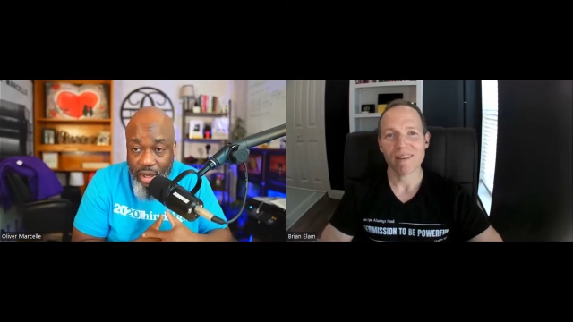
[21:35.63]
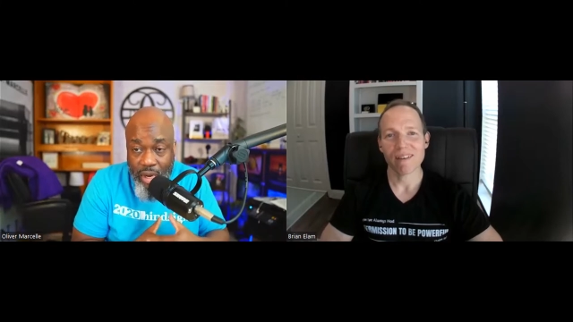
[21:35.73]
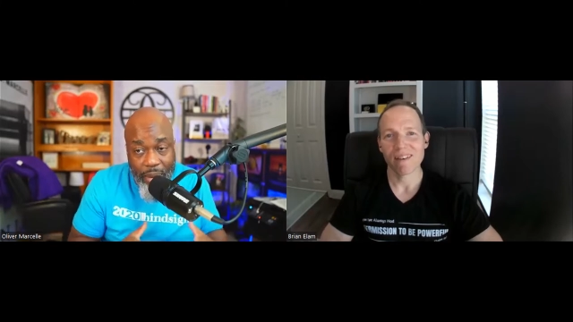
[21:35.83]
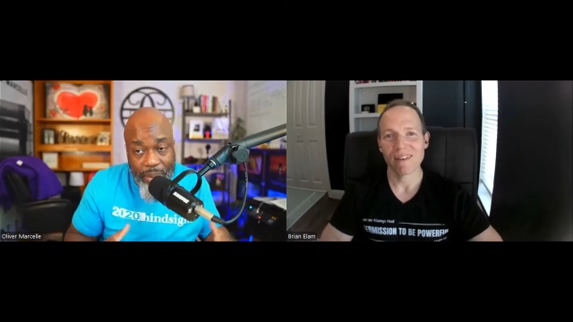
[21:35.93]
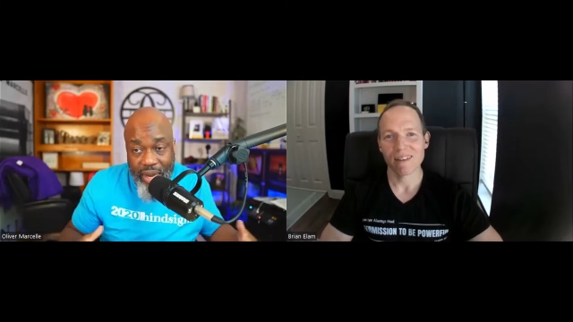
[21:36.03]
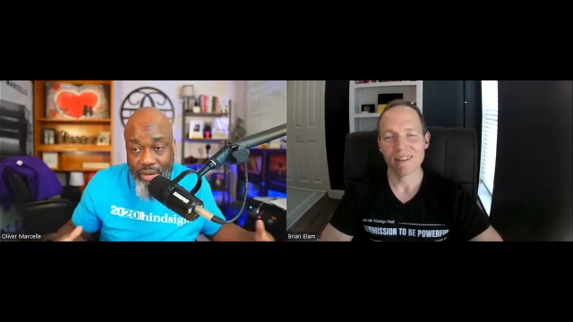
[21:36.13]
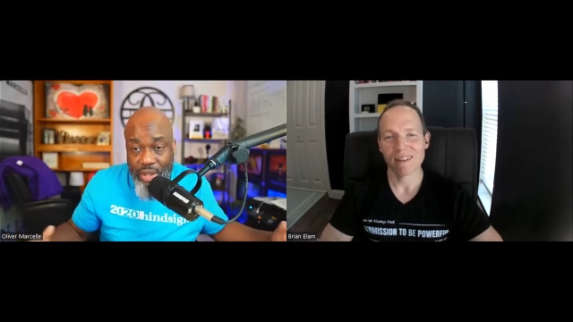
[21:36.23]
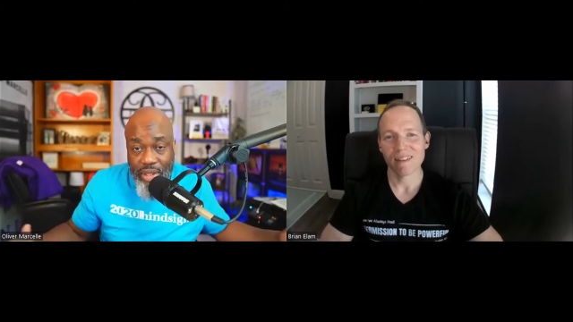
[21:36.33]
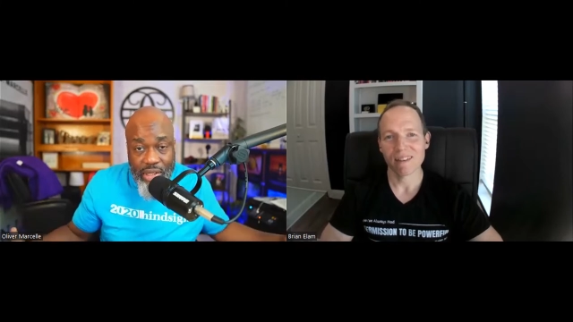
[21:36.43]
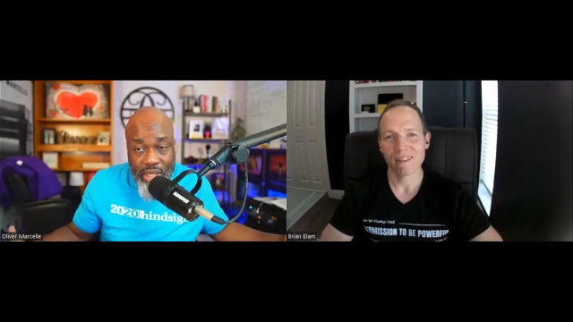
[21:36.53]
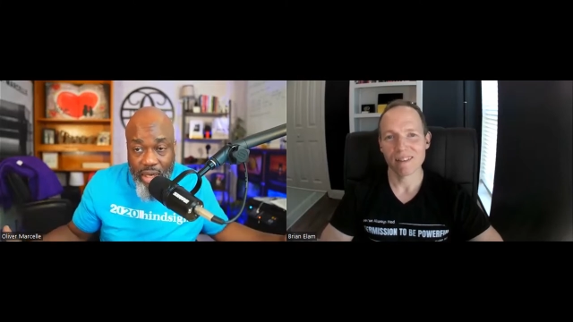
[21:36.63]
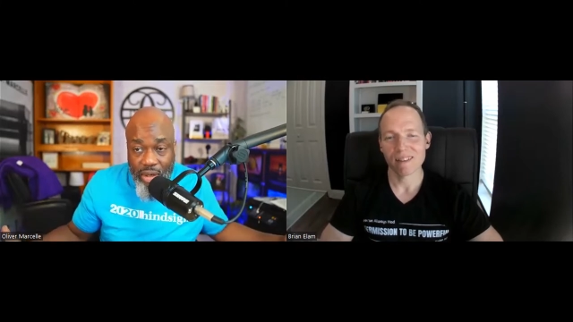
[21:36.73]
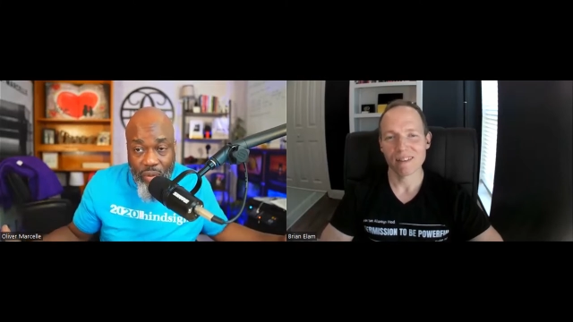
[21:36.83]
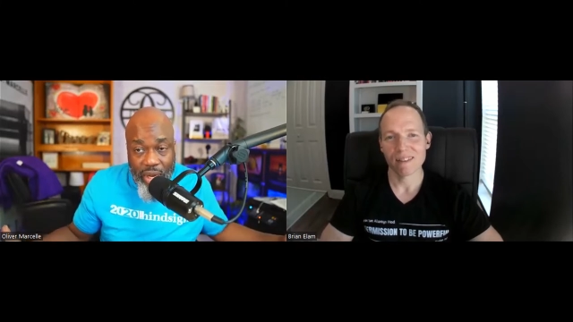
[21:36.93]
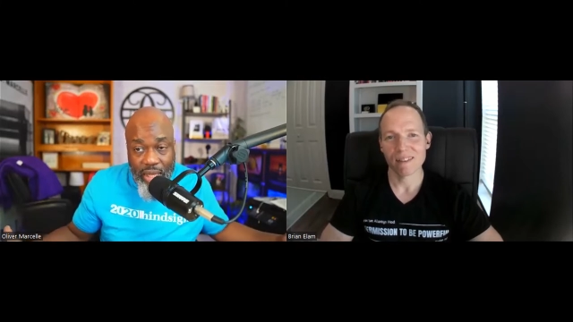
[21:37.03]
Speaker 1: compounded this thing in a
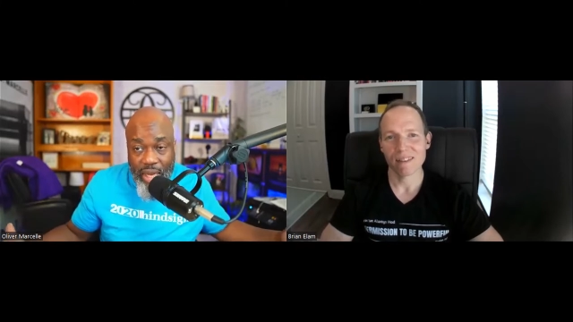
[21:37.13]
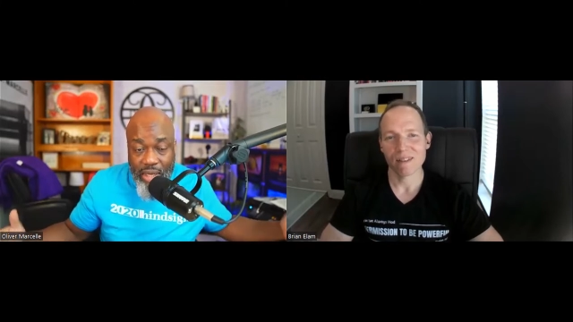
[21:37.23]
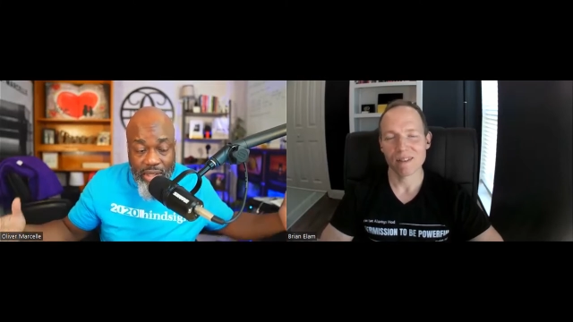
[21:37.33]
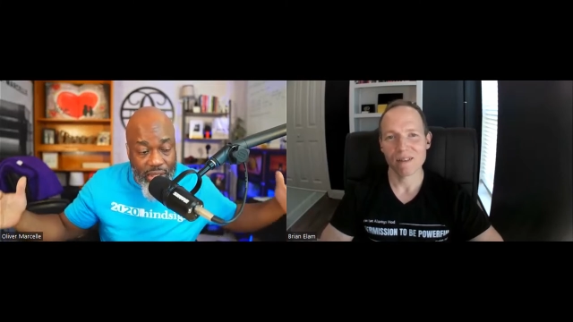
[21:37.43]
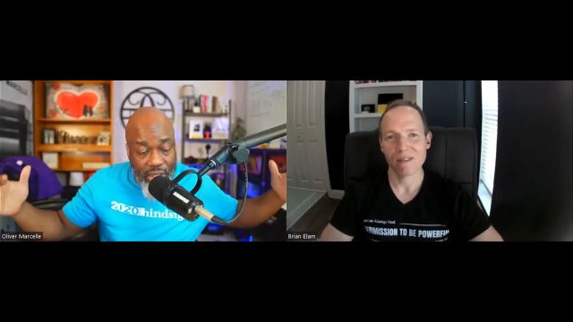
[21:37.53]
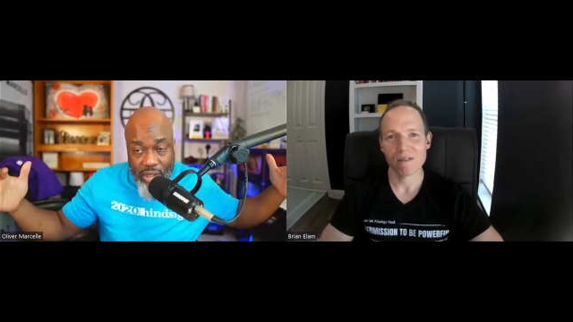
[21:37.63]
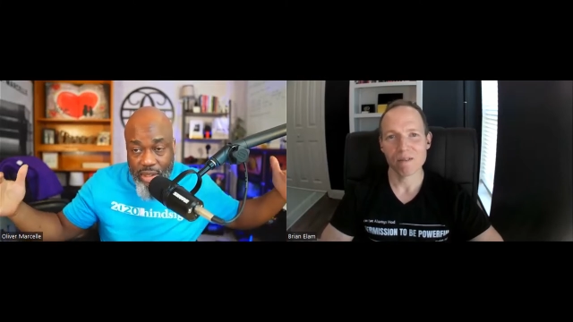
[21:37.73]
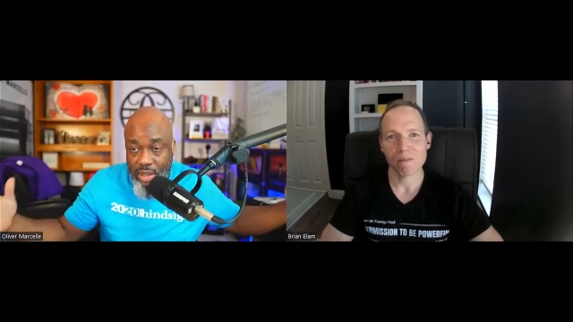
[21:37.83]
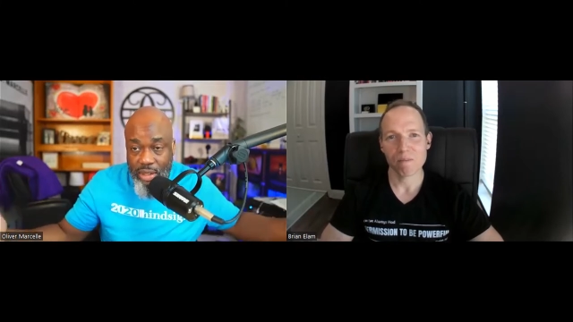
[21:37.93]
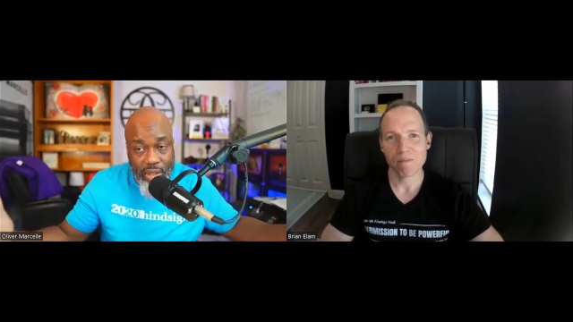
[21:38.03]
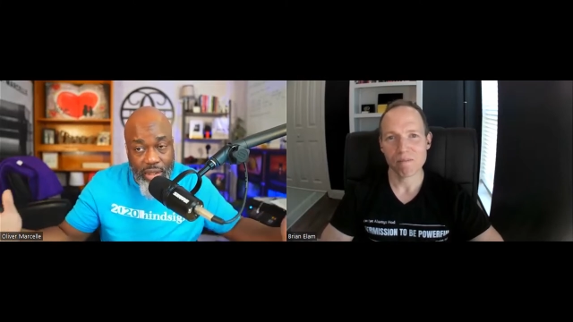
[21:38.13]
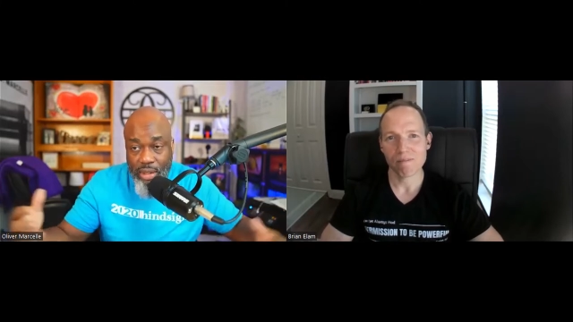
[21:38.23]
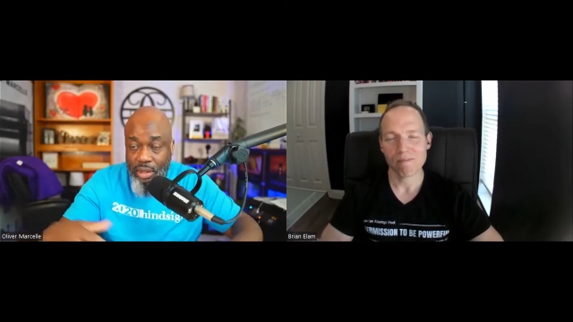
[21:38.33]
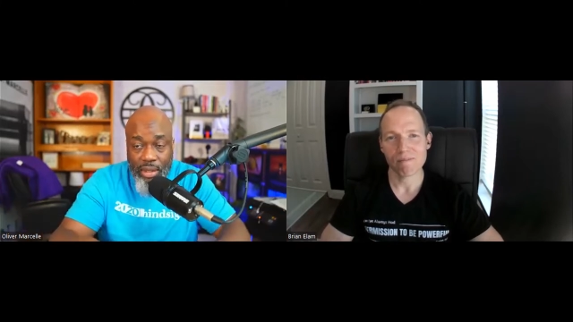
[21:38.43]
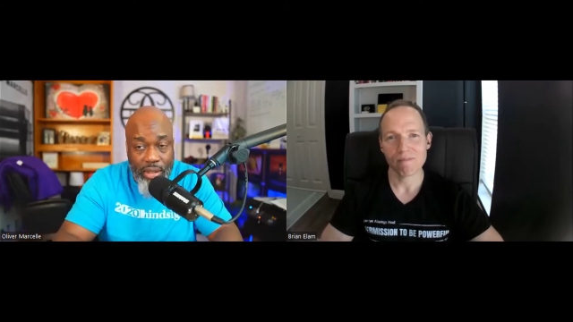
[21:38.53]
way that is just
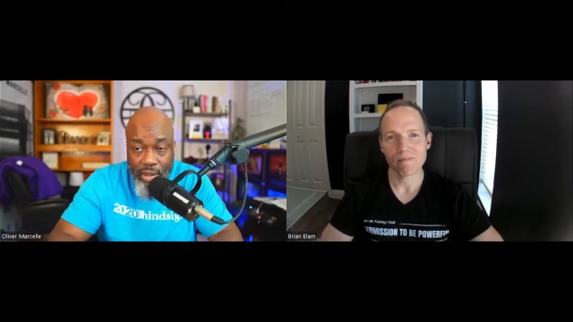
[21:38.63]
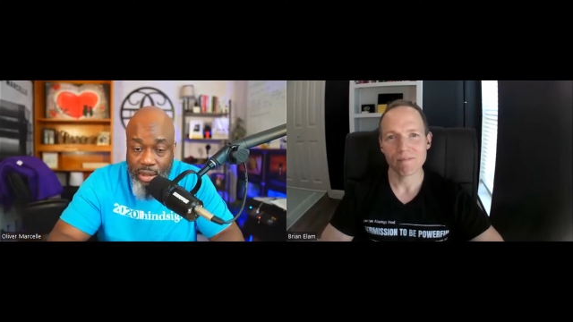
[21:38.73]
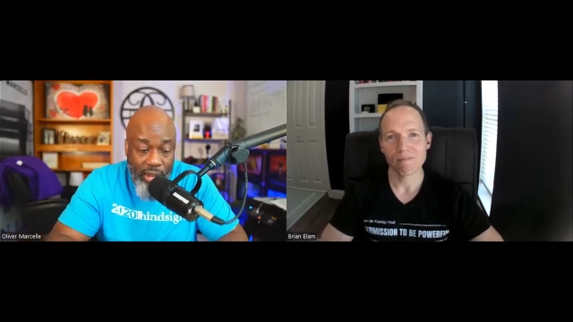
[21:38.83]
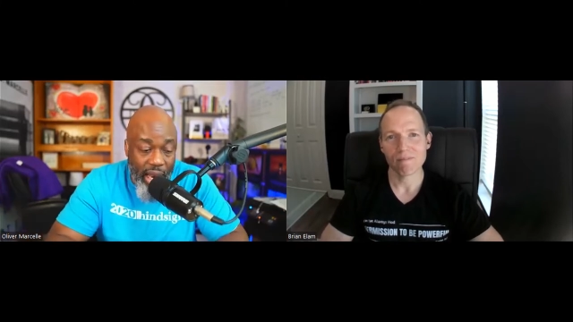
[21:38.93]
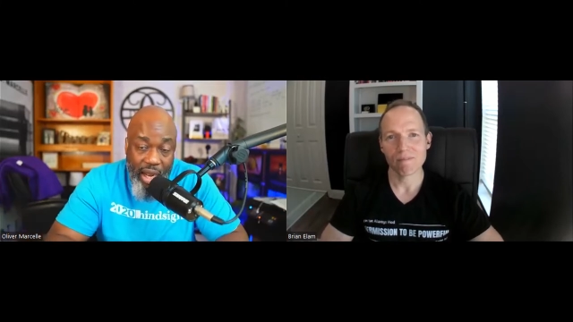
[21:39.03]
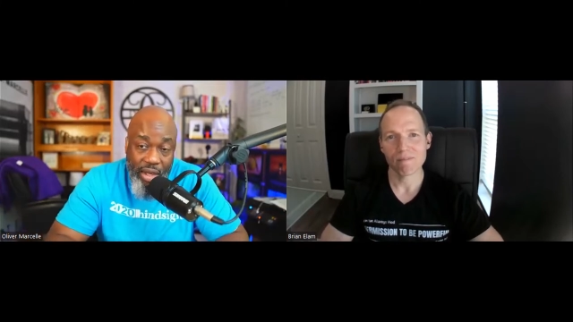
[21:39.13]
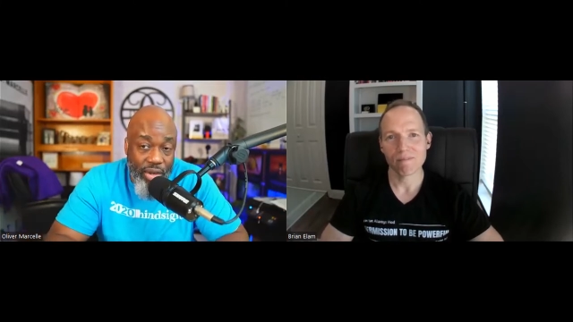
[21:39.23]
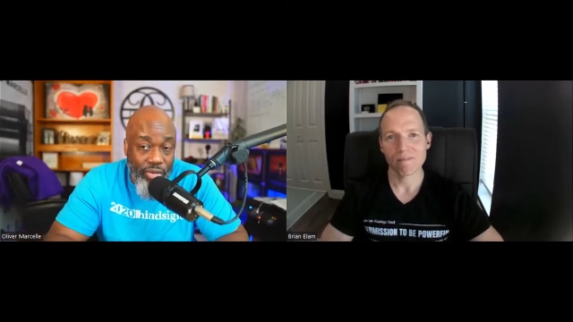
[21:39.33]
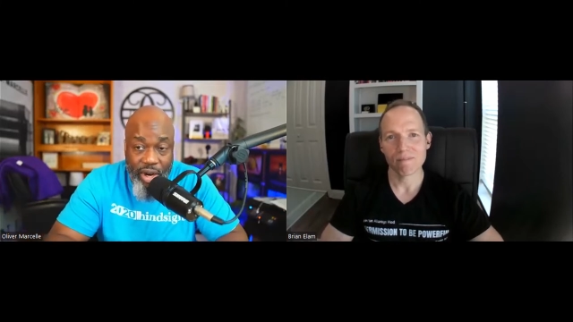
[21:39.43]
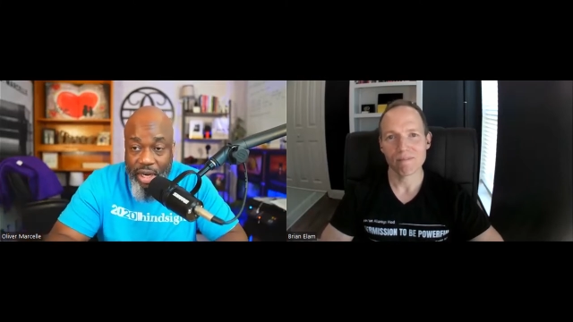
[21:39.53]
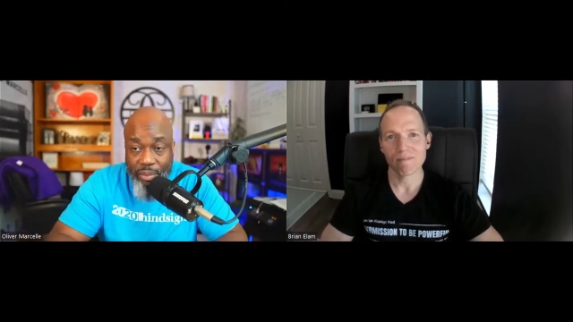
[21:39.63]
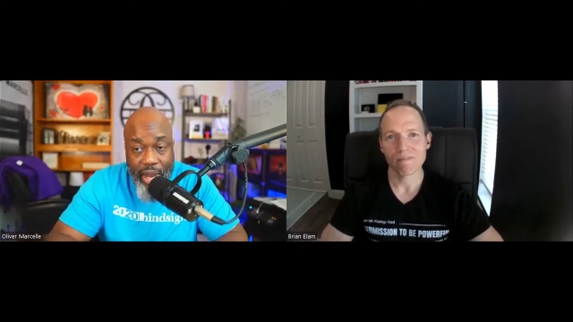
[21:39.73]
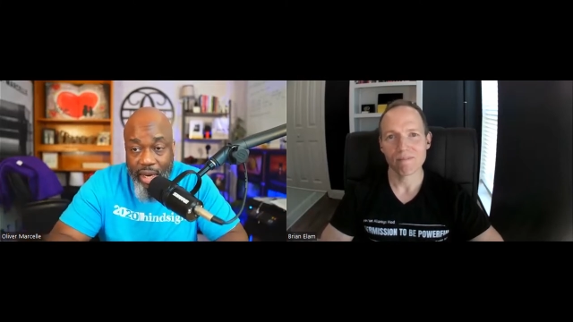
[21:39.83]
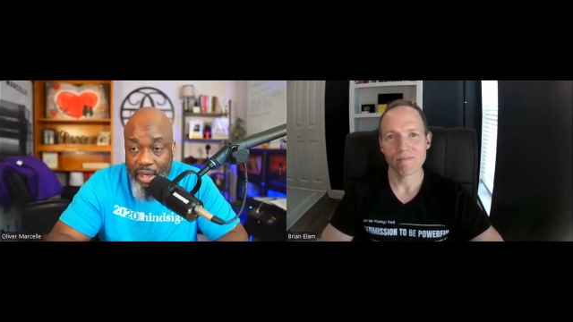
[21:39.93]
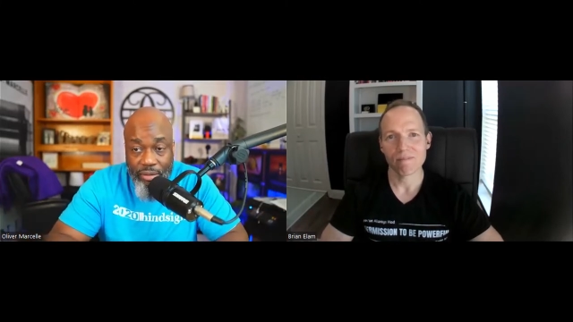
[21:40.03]
not good for
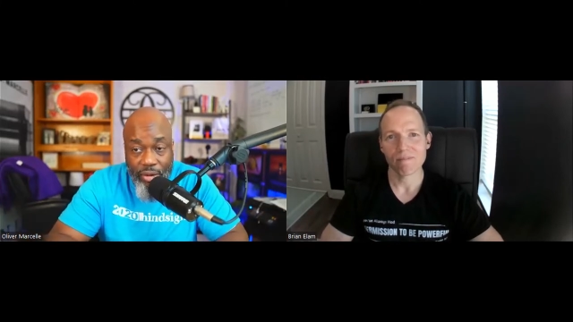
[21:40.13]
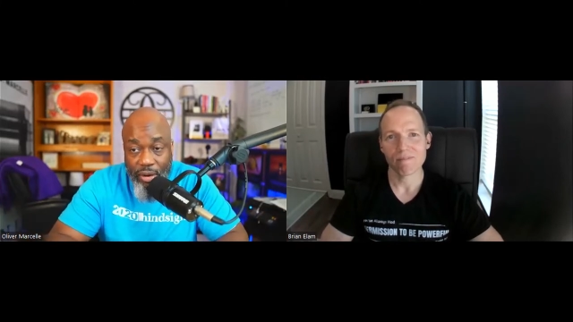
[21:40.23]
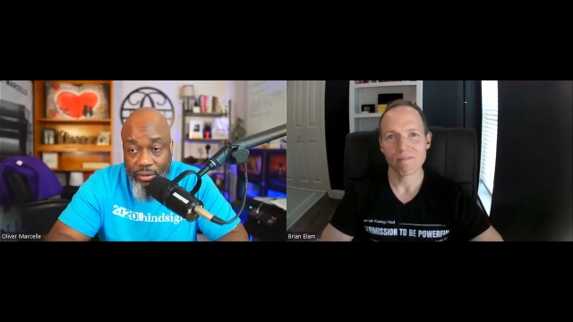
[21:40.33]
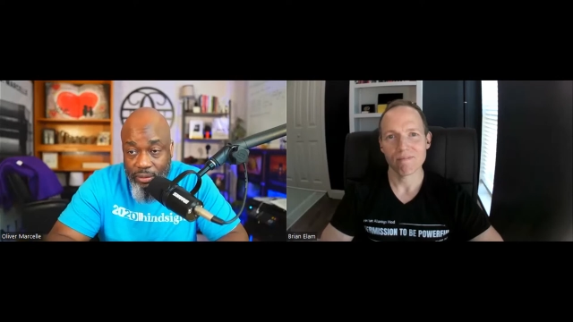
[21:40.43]
anybody involved.